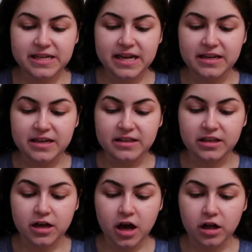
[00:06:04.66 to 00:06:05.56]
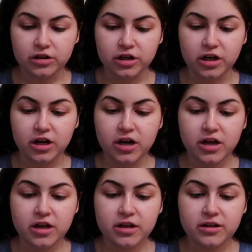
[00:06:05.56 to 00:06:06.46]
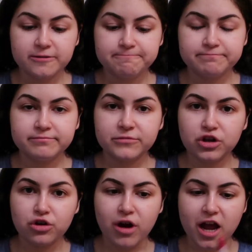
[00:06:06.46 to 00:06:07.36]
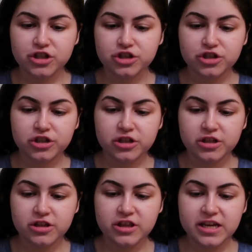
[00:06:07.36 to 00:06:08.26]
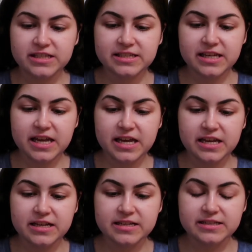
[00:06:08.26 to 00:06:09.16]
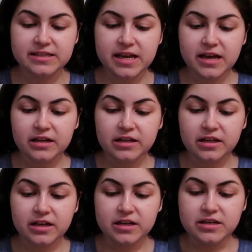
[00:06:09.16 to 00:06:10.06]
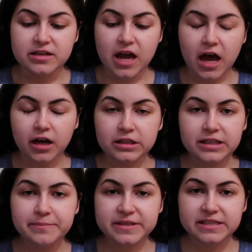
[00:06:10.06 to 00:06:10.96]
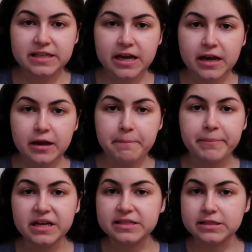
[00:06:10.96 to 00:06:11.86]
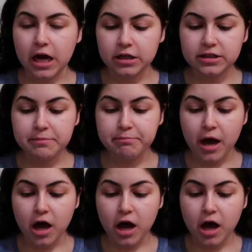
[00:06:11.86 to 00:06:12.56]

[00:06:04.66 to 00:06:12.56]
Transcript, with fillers: tint in the color Crush. This is not a lipstick, but it's not a lip